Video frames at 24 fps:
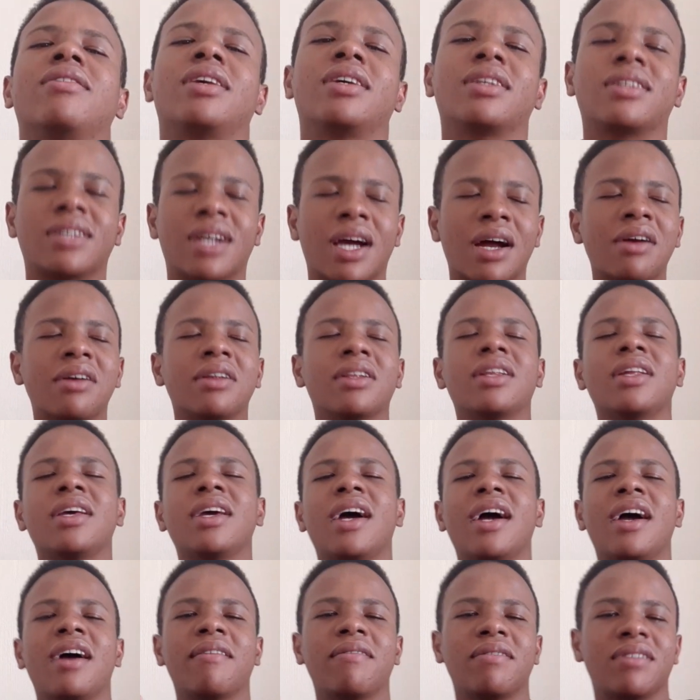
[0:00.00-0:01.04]
that currently
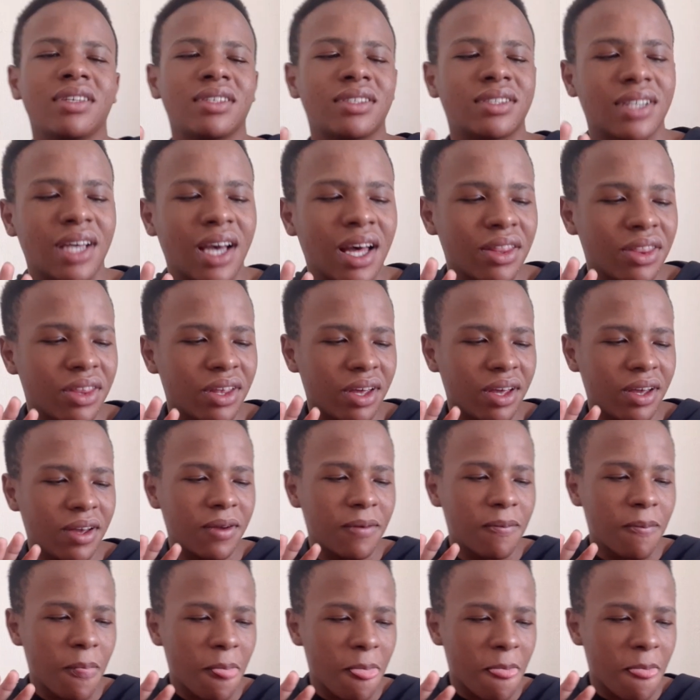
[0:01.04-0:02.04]
I have this other